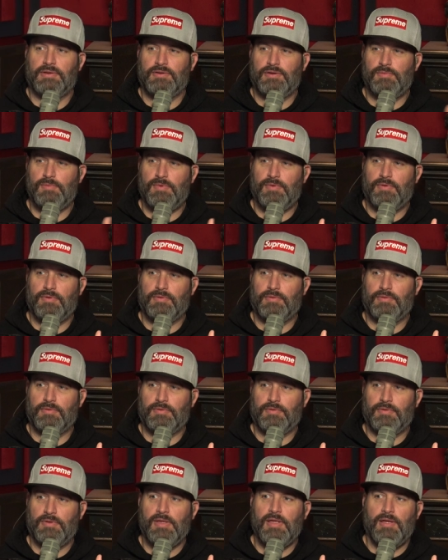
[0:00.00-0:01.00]
I remember, remember what you're
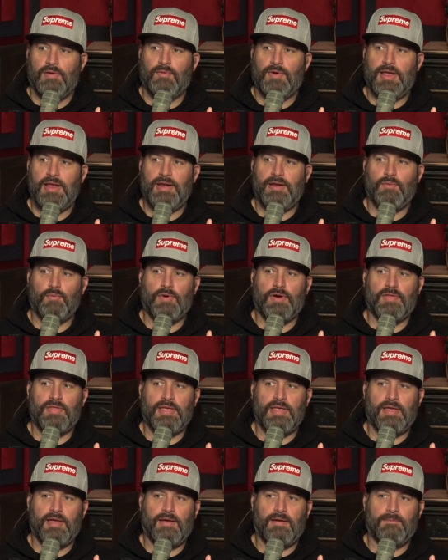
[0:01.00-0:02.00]
saying. Right? Where
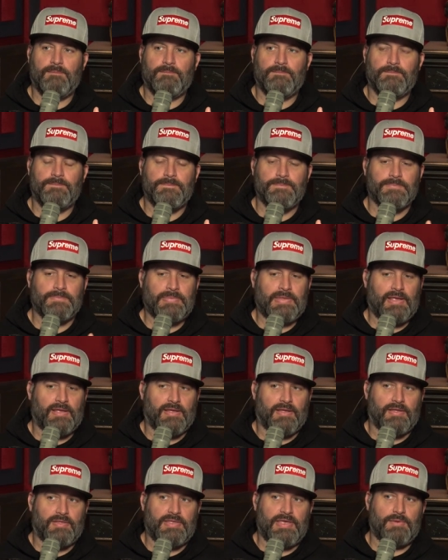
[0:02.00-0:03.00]
they um
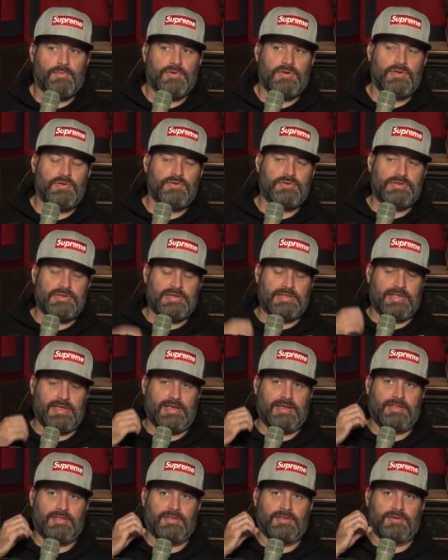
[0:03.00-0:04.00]
they were using
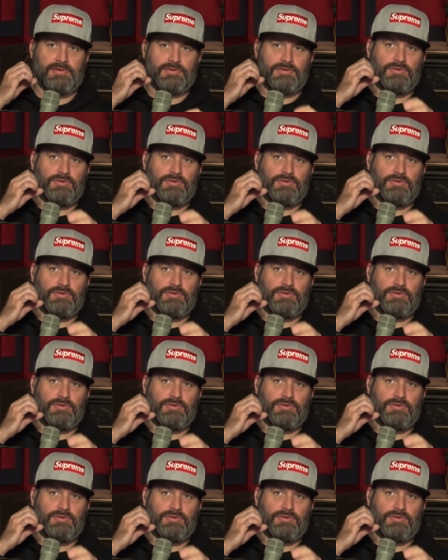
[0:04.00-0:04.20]
like the